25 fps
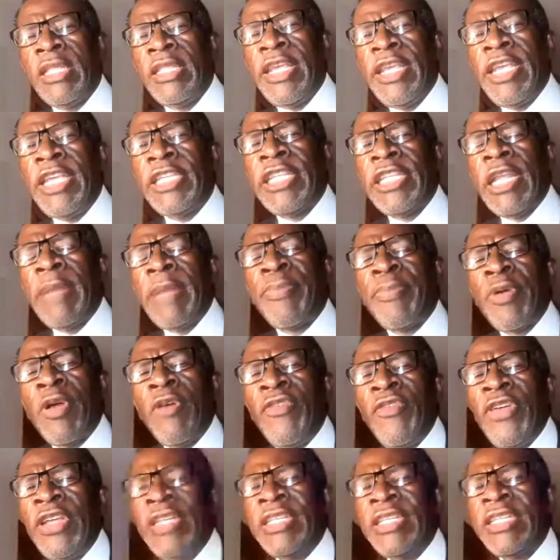The Eastern
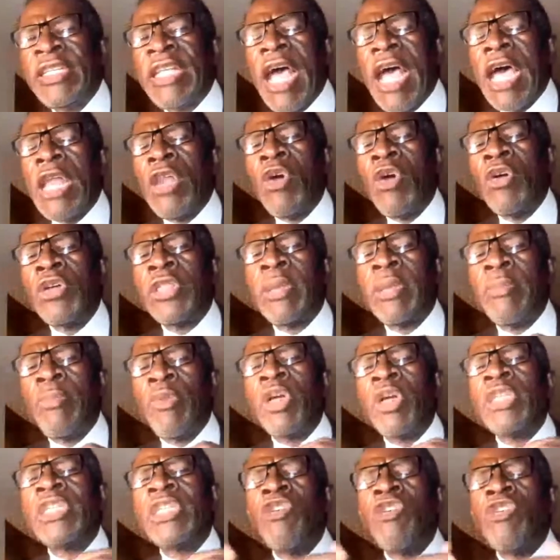Province, along the
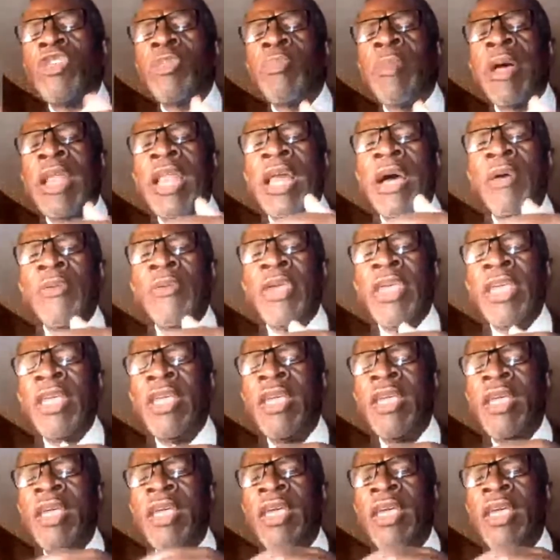border with Malawi,